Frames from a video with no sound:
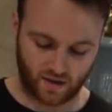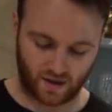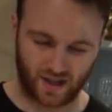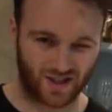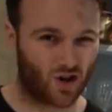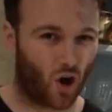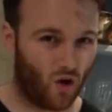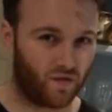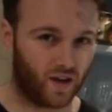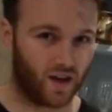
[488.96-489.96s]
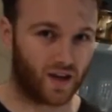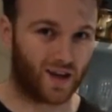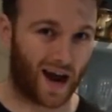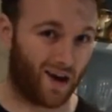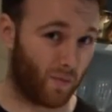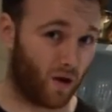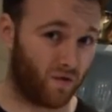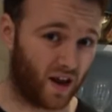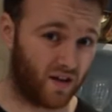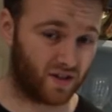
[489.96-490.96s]
is coffee caramel
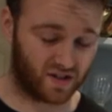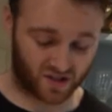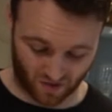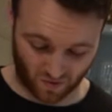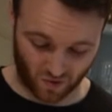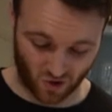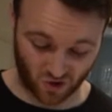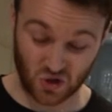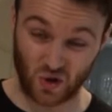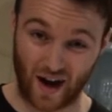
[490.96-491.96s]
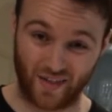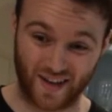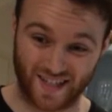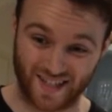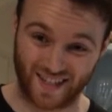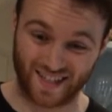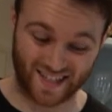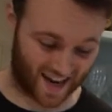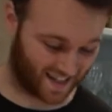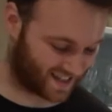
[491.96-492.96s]
flavoured, so I'm not sure how this is going to
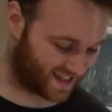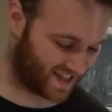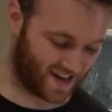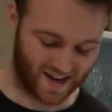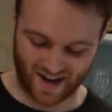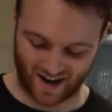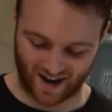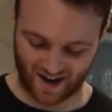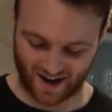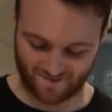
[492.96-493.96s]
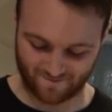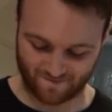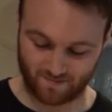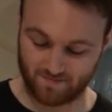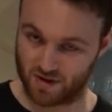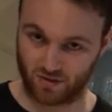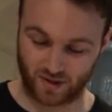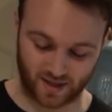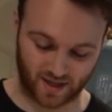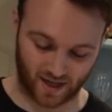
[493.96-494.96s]
taste, but we'll
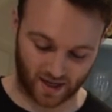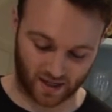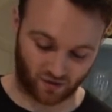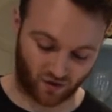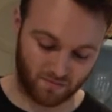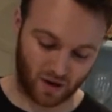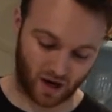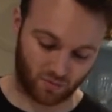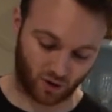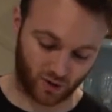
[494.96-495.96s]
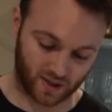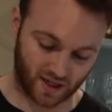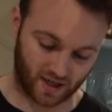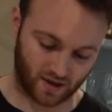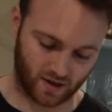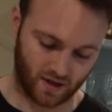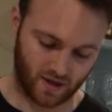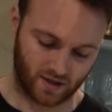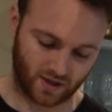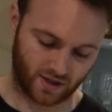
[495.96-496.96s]
see. It's from my protein.
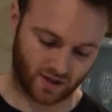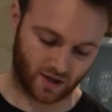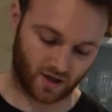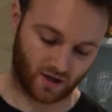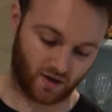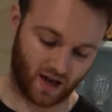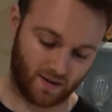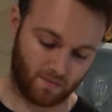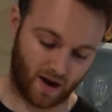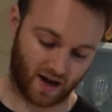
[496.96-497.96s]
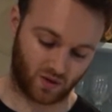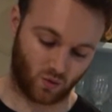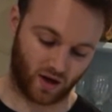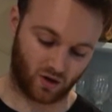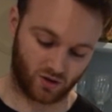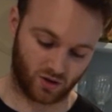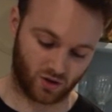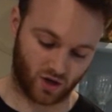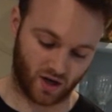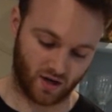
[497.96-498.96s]
It's just an impact whey
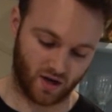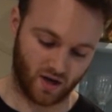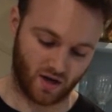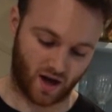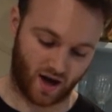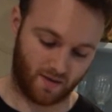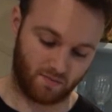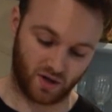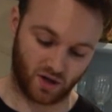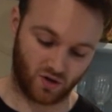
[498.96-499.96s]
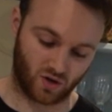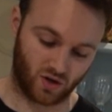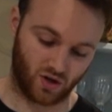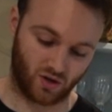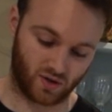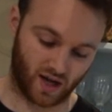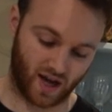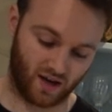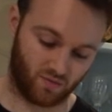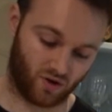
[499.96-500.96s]
concentrate, but you can use
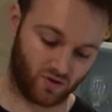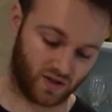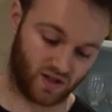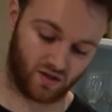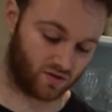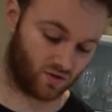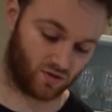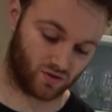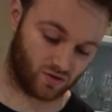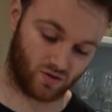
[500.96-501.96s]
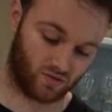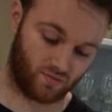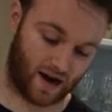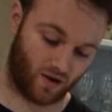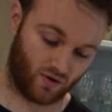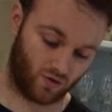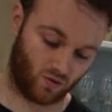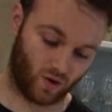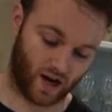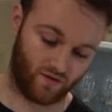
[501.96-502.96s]
any protein source or powder or
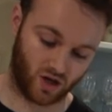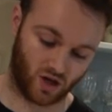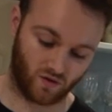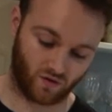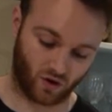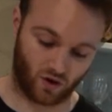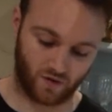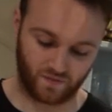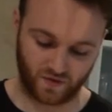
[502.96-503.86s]
whatever you've got.